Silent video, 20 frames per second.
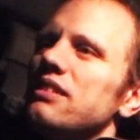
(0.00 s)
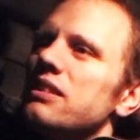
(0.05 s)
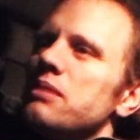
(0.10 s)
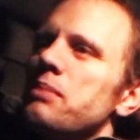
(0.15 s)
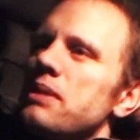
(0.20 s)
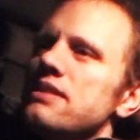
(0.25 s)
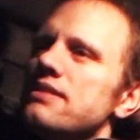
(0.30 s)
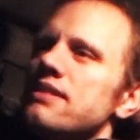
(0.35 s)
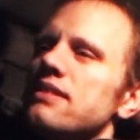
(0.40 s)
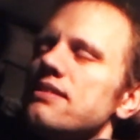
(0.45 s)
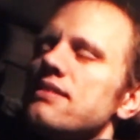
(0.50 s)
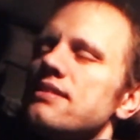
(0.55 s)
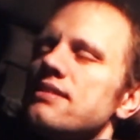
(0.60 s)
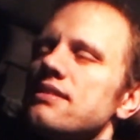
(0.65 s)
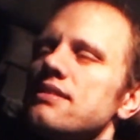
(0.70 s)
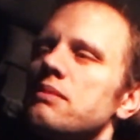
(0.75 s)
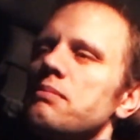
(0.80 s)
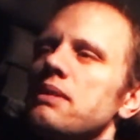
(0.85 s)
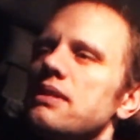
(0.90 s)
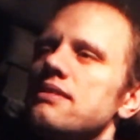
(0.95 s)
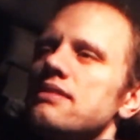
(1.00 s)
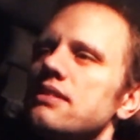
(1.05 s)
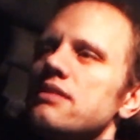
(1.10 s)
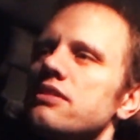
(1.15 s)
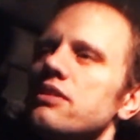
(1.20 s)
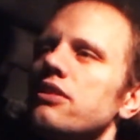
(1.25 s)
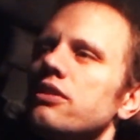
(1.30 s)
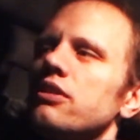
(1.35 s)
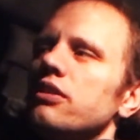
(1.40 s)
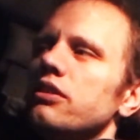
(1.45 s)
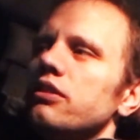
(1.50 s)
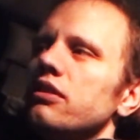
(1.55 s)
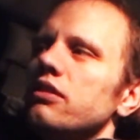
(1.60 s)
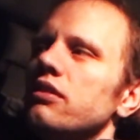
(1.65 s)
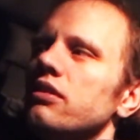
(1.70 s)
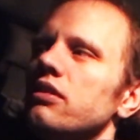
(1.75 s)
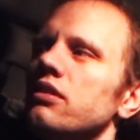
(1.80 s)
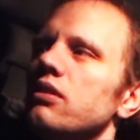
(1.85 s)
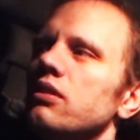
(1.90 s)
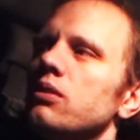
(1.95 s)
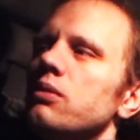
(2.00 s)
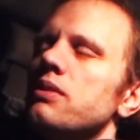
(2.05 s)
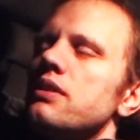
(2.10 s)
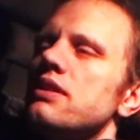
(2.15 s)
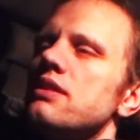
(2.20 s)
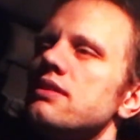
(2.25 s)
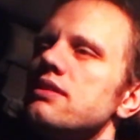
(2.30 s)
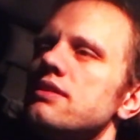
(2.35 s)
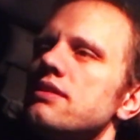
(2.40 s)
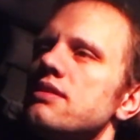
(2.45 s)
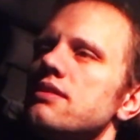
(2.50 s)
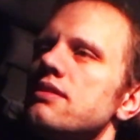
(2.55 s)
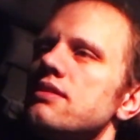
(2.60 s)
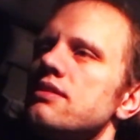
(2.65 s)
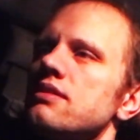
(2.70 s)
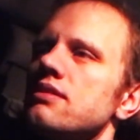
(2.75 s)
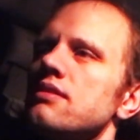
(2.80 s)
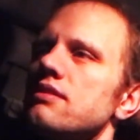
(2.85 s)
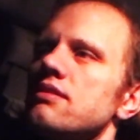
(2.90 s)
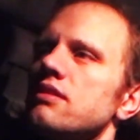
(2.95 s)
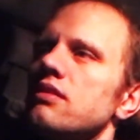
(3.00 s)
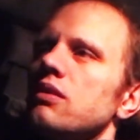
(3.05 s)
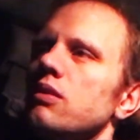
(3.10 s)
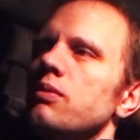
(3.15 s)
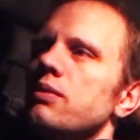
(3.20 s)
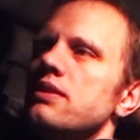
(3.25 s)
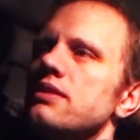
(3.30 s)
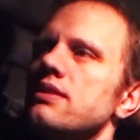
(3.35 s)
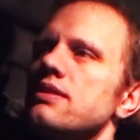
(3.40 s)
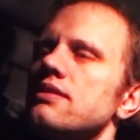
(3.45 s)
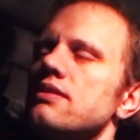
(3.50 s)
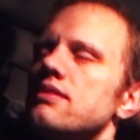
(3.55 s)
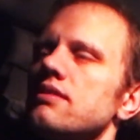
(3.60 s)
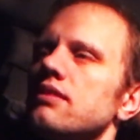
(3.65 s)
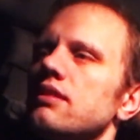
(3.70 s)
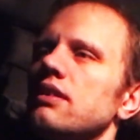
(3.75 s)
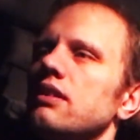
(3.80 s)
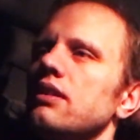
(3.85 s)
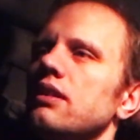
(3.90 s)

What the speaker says: the the basics. The basics are good. Always, you always